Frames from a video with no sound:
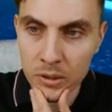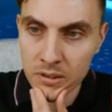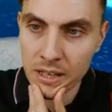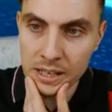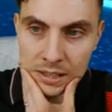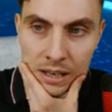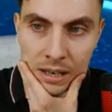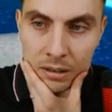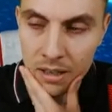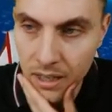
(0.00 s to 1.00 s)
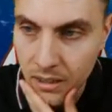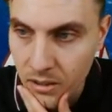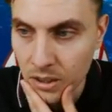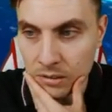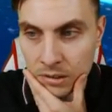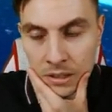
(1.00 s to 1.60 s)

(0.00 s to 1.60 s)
Zacian out the next turn.